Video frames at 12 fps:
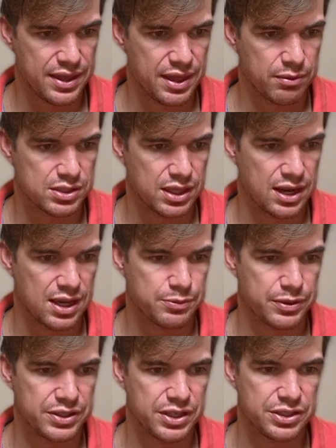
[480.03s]
that was the last
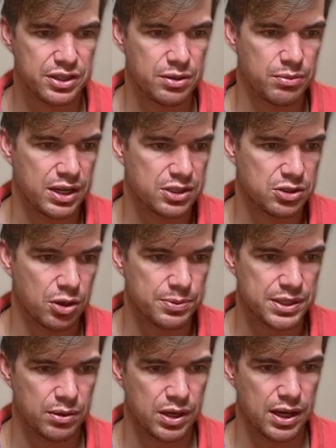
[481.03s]
position. My
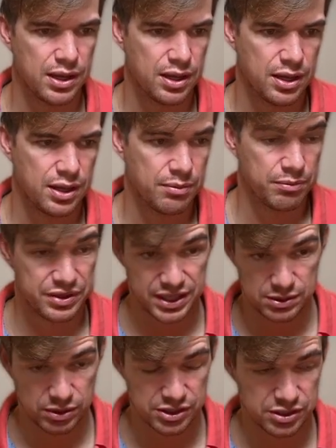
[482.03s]
stops were, but
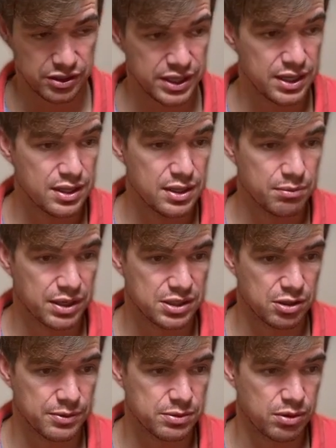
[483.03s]
this one, sorry, my
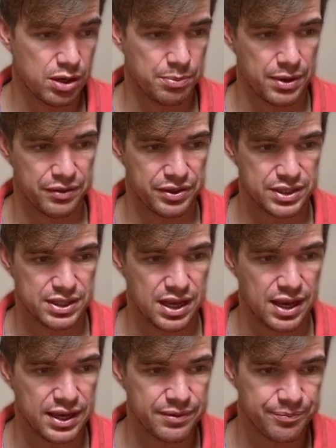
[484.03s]
stops were above this
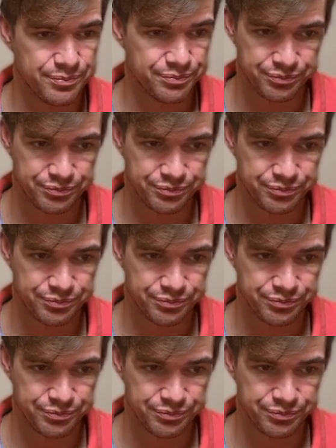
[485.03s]
high.